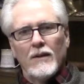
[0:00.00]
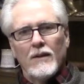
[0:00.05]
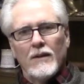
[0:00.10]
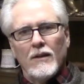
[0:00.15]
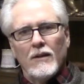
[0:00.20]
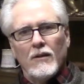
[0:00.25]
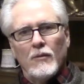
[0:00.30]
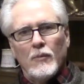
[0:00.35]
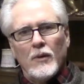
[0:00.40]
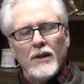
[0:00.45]

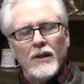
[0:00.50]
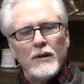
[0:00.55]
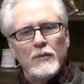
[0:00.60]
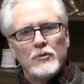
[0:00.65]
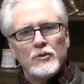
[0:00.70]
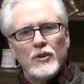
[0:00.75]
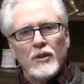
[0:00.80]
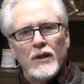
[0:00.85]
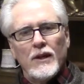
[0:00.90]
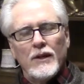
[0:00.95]
Hello, my name
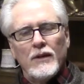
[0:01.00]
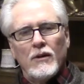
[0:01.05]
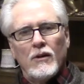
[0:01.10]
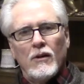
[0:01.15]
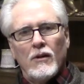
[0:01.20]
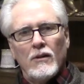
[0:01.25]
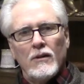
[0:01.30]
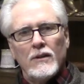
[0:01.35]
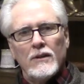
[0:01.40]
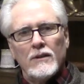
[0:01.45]
is Lane
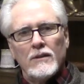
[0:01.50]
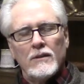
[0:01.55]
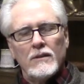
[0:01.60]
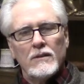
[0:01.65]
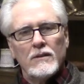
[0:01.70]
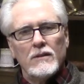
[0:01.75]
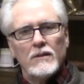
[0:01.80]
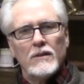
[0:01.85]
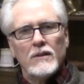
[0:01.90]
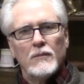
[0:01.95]
Harlan.
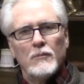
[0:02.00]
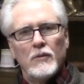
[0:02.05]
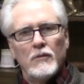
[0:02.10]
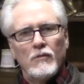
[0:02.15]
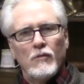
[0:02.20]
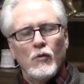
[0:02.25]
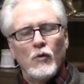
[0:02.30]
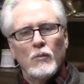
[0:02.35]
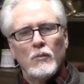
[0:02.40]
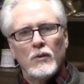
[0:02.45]
I'm a
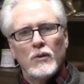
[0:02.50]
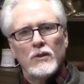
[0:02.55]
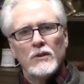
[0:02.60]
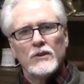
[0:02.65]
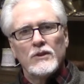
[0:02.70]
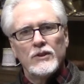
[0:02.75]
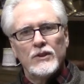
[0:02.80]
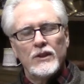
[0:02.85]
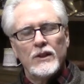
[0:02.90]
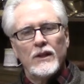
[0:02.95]
former
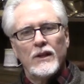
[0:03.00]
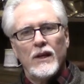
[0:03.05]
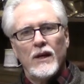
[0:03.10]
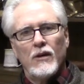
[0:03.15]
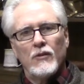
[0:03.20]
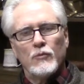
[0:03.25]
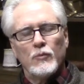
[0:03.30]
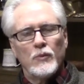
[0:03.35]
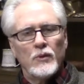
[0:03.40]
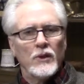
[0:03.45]
city
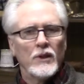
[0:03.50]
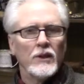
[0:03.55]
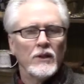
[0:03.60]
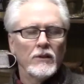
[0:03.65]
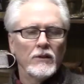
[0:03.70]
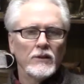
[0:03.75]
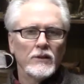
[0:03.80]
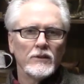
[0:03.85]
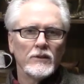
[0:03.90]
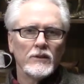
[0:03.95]
councilman
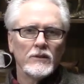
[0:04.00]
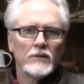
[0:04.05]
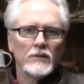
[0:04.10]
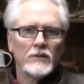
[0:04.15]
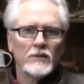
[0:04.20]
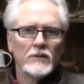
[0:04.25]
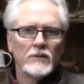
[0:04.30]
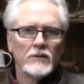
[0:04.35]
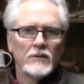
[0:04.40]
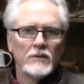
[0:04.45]
here at
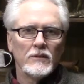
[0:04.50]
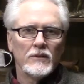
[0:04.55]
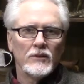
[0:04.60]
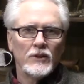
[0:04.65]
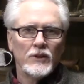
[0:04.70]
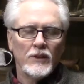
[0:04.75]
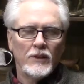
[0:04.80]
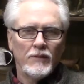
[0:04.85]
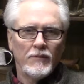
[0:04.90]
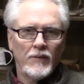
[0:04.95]
the
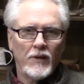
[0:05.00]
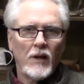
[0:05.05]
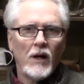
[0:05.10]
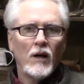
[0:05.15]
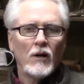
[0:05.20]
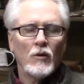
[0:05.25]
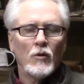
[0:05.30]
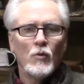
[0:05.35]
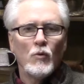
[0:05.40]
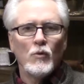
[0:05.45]
city of
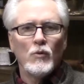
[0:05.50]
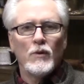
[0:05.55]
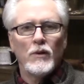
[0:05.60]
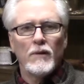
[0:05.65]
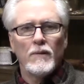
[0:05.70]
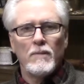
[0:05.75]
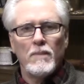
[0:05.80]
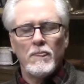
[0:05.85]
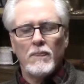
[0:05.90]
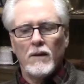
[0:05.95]
Concord.
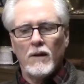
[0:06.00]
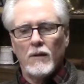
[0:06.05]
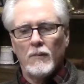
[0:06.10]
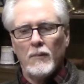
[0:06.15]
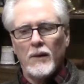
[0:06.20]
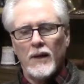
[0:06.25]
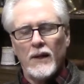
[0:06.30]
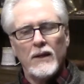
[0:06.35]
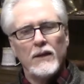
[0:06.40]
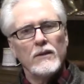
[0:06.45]

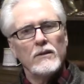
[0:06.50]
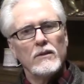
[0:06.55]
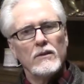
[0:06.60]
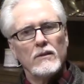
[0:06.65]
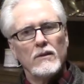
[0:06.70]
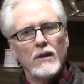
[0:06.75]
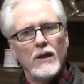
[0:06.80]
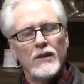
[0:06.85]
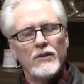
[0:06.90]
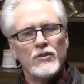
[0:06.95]
I'm a
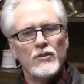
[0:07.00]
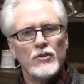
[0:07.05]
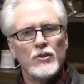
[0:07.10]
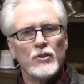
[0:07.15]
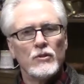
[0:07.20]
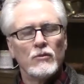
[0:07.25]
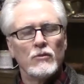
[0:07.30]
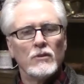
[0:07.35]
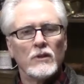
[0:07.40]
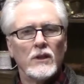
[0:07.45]
licensed
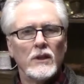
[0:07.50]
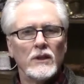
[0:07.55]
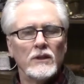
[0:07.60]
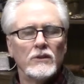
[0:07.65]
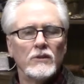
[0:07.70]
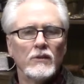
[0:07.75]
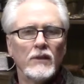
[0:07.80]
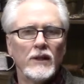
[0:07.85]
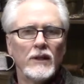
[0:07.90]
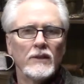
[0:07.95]
general
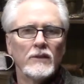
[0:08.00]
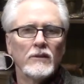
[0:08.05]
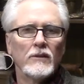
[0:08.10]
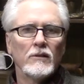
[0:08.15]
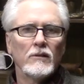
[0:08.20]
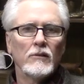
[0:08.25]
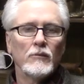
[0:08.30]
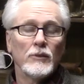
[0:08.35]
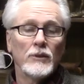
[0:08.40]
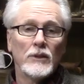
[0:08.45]

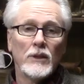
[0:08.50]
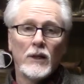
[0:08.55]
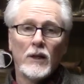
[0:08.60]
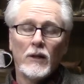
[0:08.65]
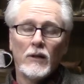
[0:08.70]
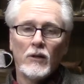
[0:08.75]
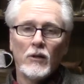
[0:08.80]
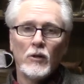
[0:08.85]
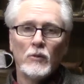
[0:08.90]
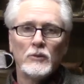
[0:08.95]
contractor, a
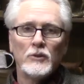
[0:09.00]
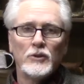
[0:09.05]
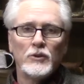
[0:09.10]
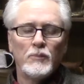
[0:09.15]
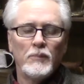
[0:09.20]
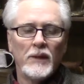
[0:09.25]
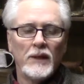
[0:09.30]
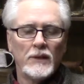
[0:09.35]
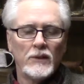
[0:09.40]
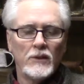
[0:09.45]
retired home
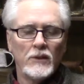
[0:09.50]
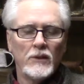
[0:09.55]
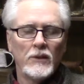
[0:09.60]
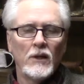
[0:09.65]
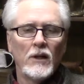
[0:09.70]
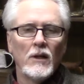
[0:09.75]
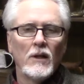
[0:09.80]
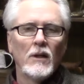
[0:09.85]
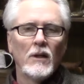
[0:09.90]
inspector.